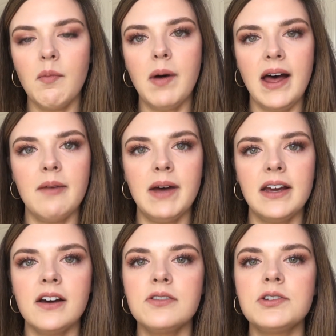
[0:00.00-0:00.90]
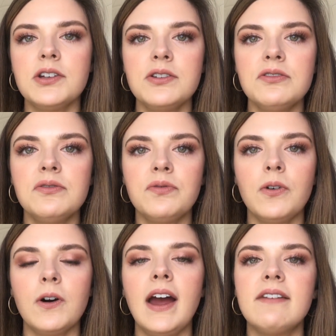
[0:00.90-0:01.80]
but my go-to
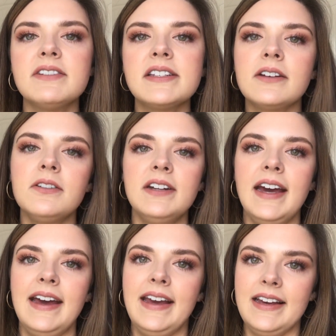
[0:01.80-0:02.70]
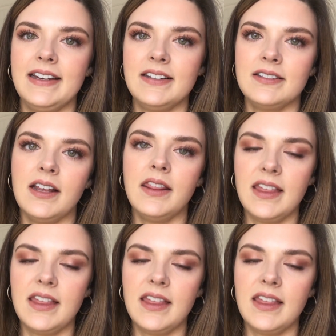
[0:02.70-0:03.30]
for every single day is